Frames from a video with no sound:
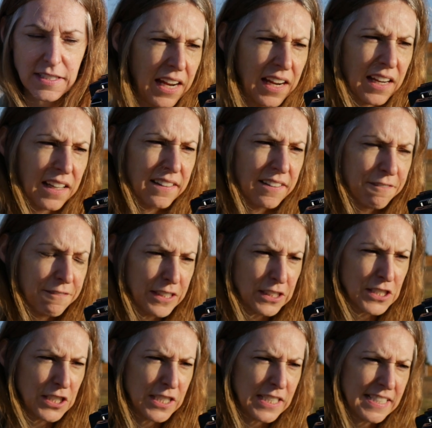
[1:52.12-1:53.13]
And the
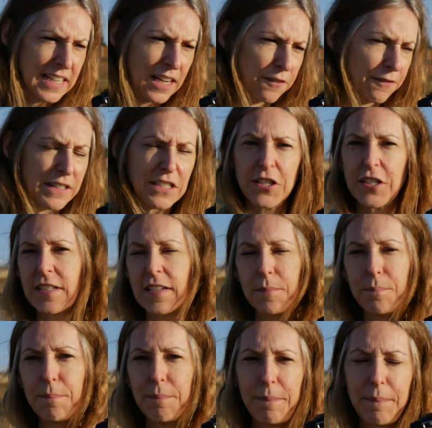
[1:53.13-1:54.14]
filter itself is just a
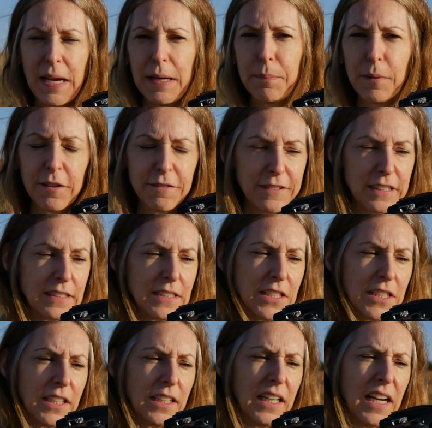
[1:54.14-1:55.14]
paper
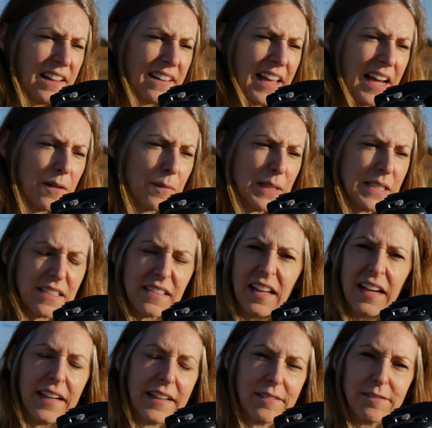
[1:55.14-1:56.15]
filter. That was
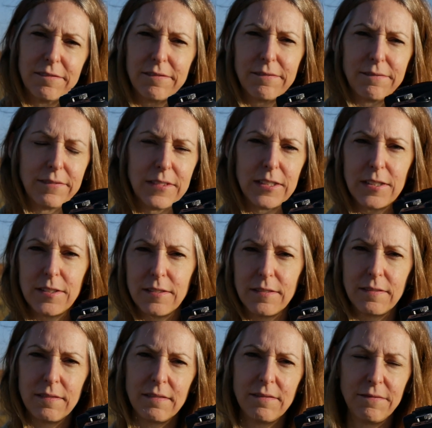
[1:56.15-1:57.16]
like
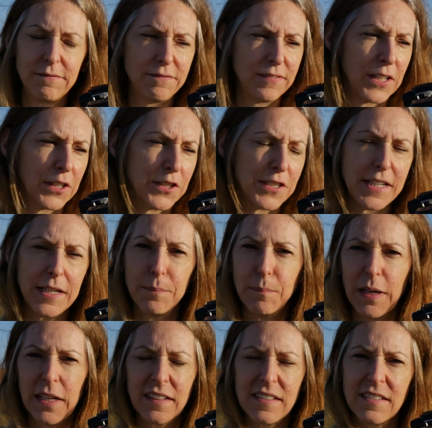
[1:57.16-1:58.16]
$13
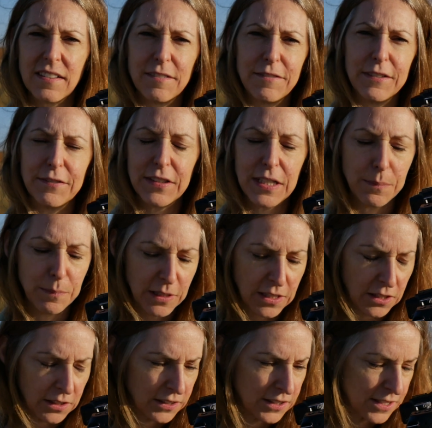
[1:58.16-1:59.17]
or
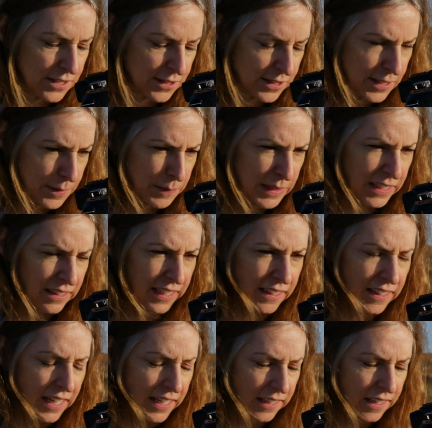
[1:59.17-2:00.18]
$15 or something like that.